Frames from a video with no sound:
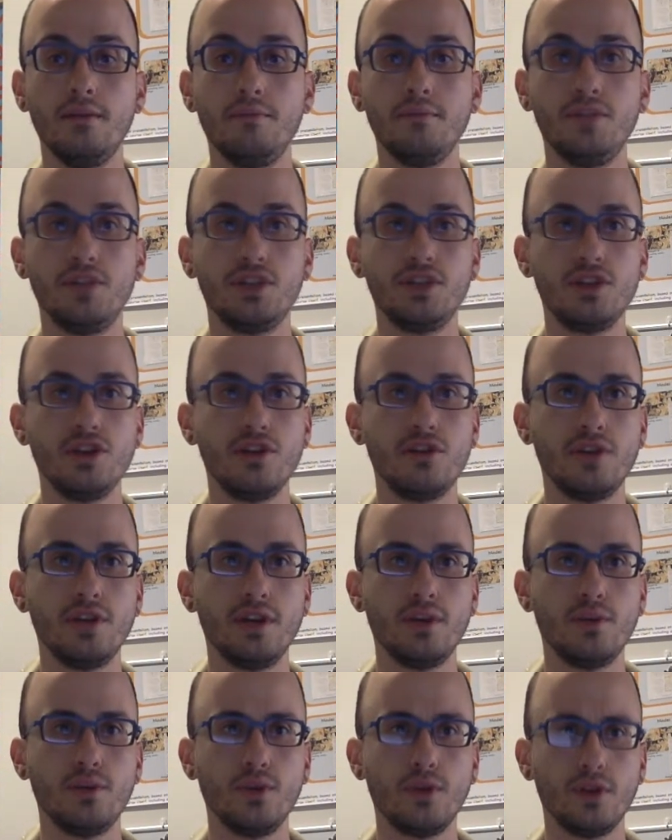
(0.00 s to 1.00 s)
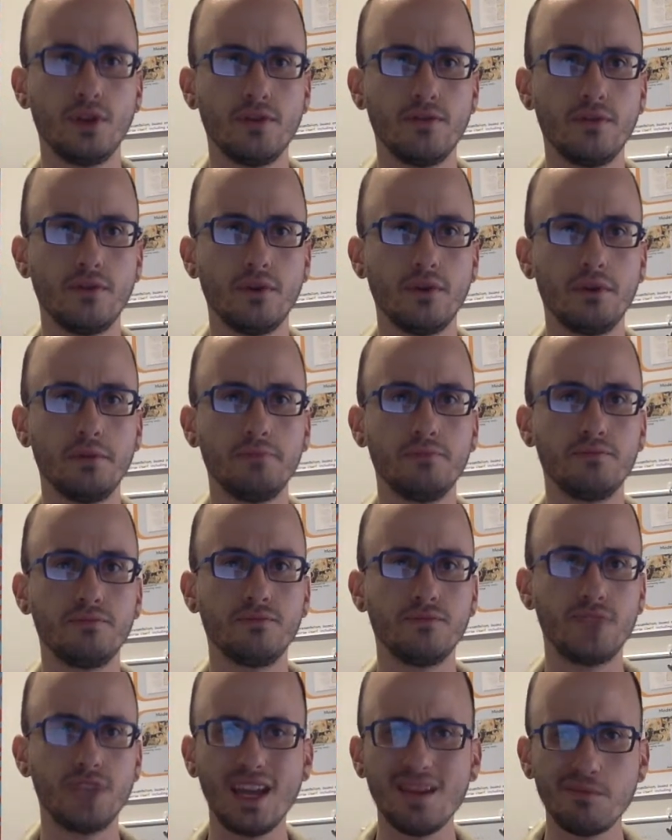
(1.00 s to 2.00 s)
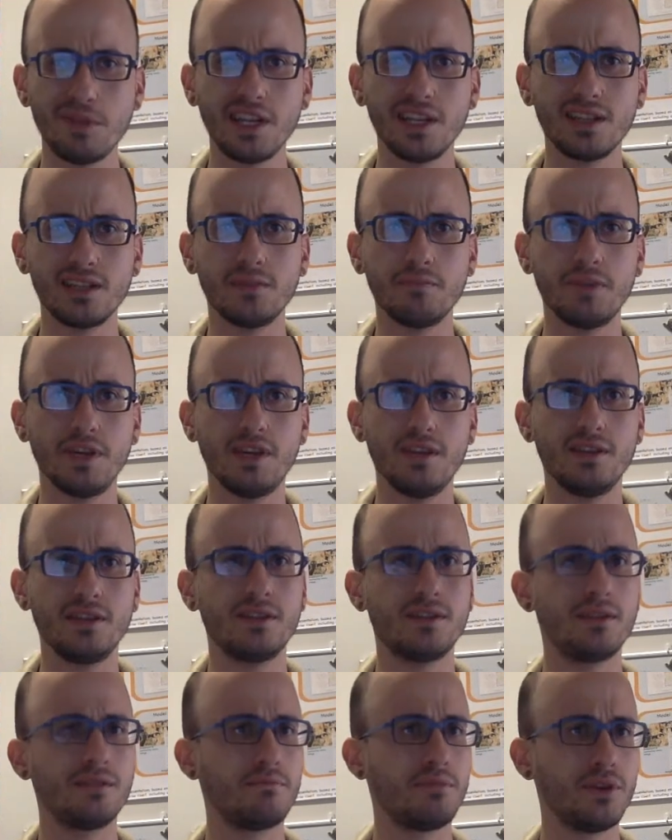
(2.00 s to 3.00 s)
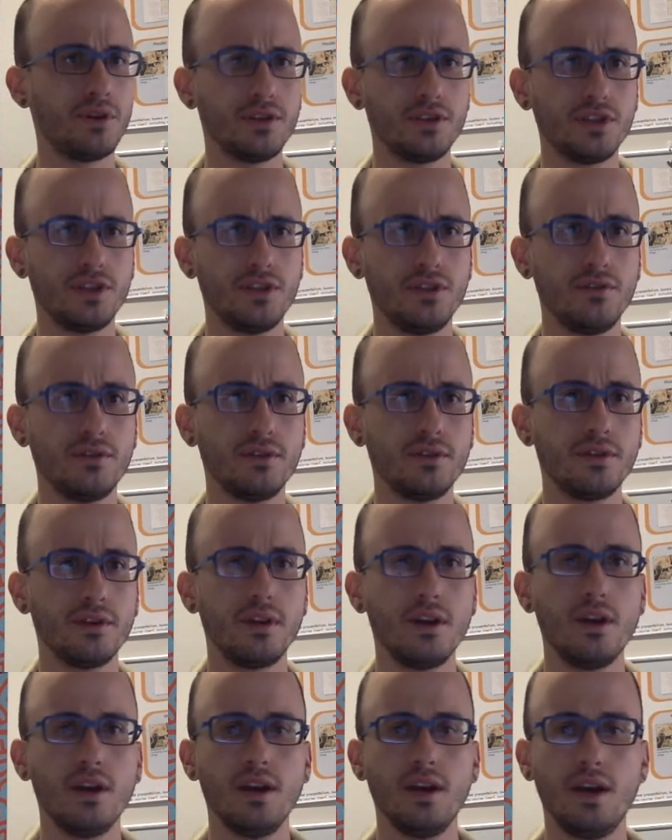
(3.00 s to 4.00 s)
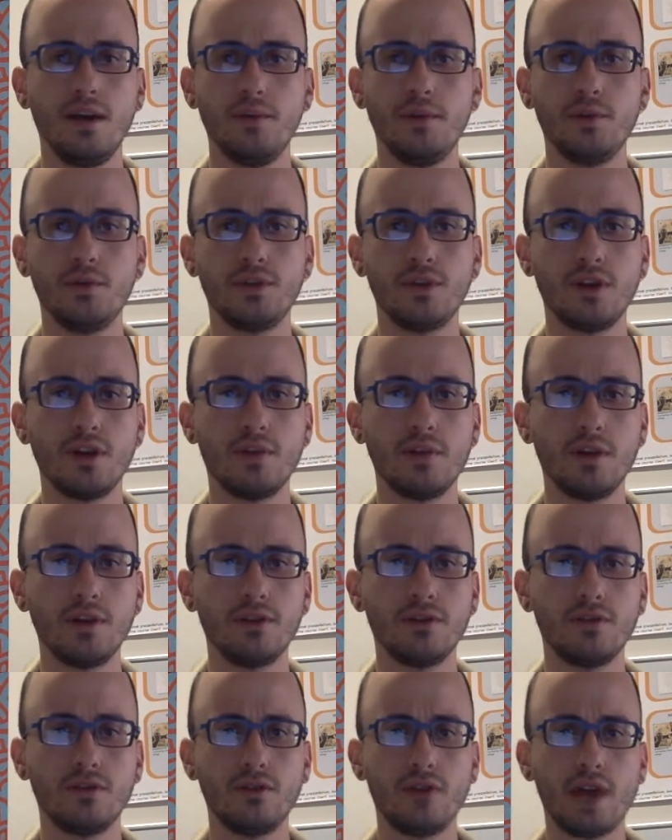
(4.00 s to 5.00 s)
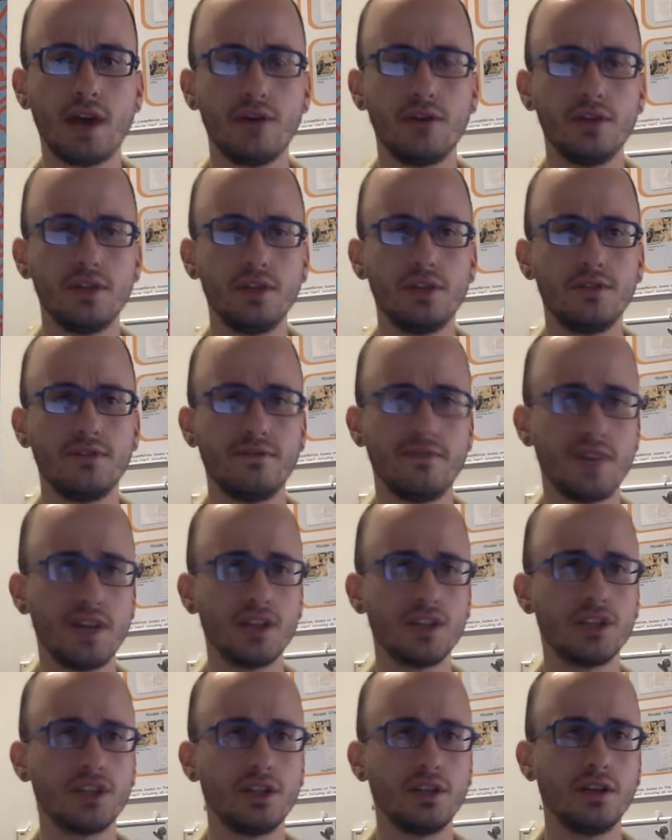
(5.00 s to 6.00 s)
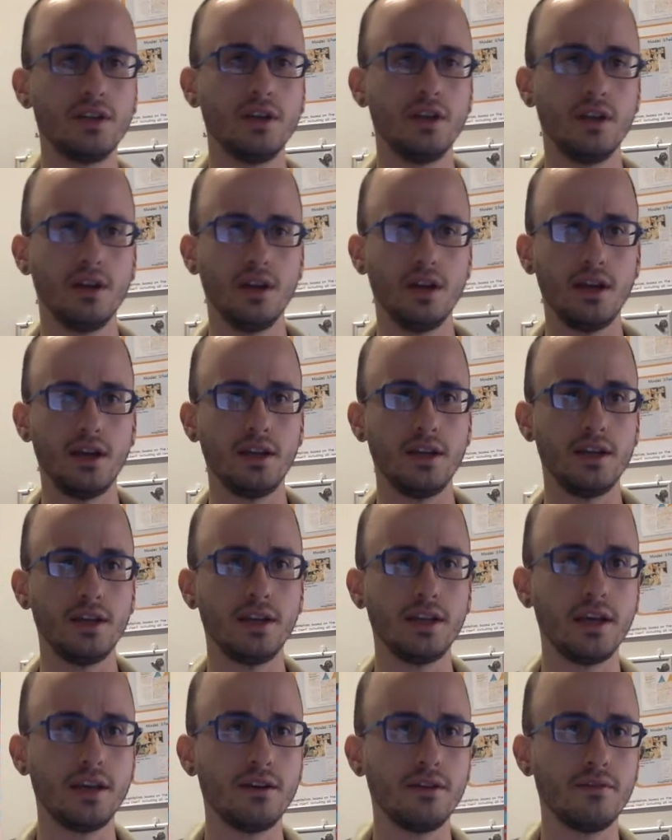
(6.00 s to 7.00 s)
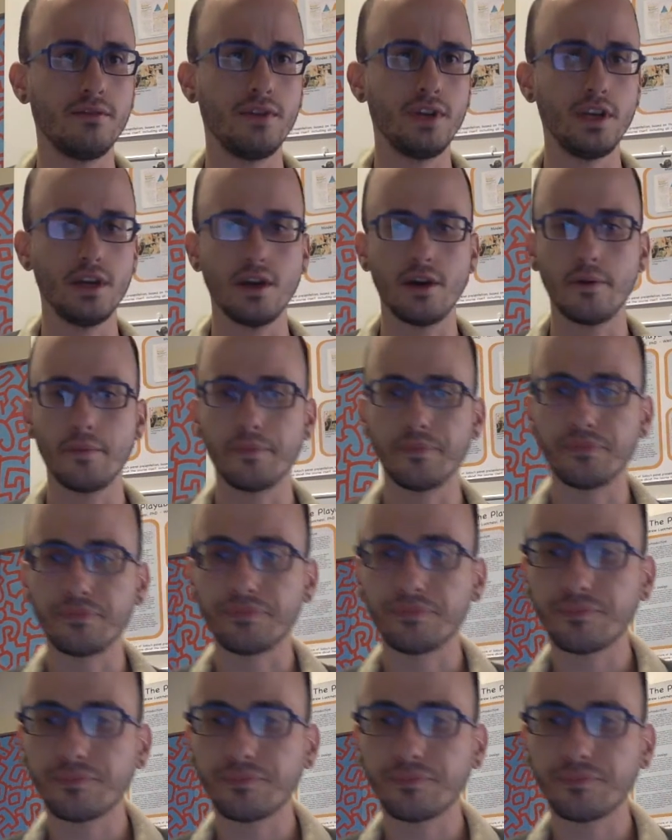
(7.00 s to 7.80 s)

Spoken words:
Just know that we're looking for 10 minutes apiece per student. And we'll talk about how these function in a later video.